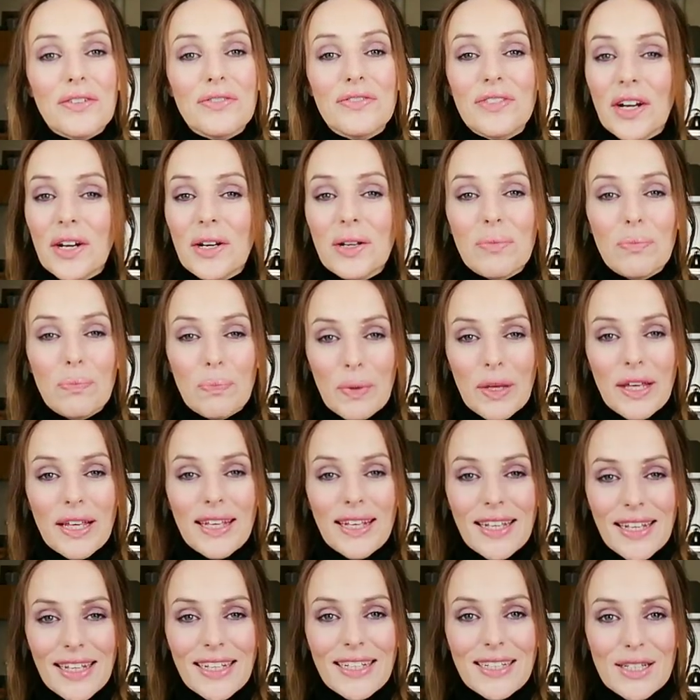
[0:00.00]
very
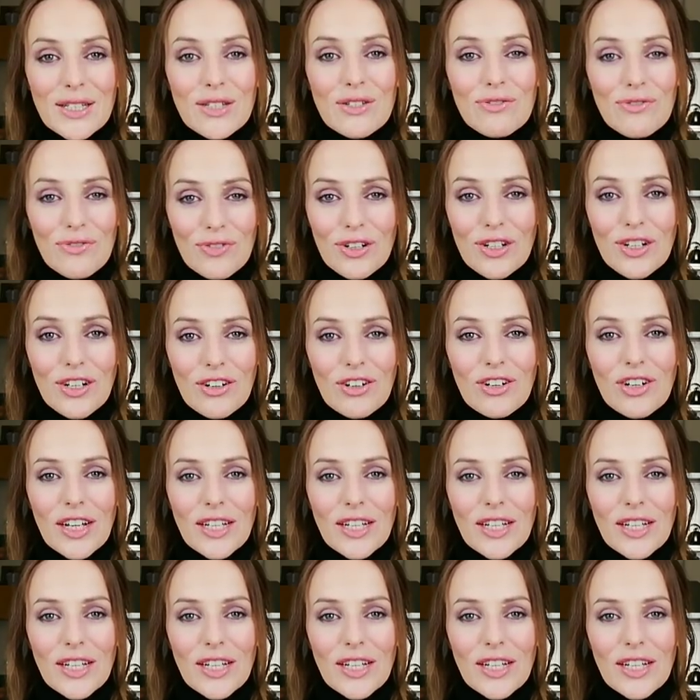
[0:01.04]
big kiss for luck